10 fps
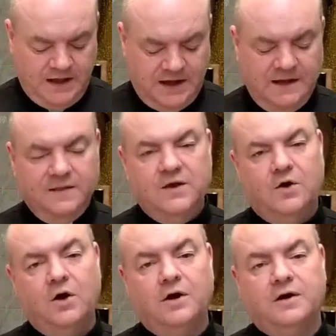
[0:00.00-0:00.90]
And the
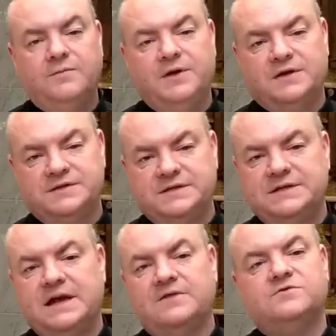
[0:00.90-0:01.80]
ark, because he
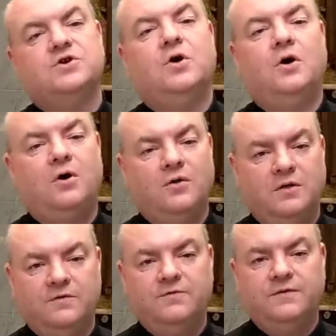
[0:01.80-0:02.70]
gathers
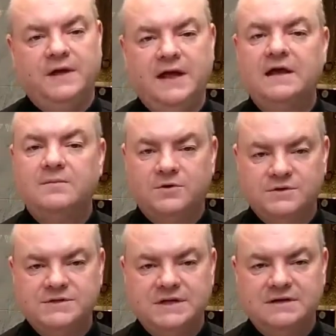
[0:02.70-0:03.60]
all of the
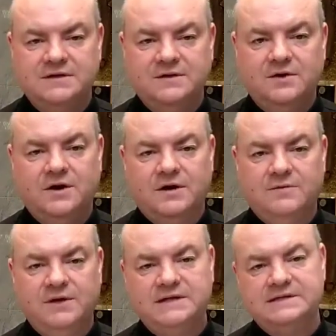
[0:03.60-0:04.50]
animals into the
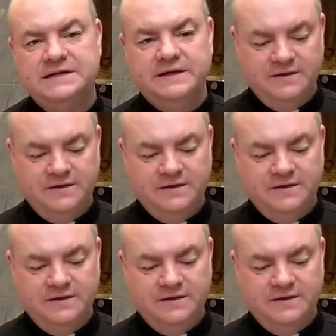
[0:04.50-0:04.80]
ark, we can see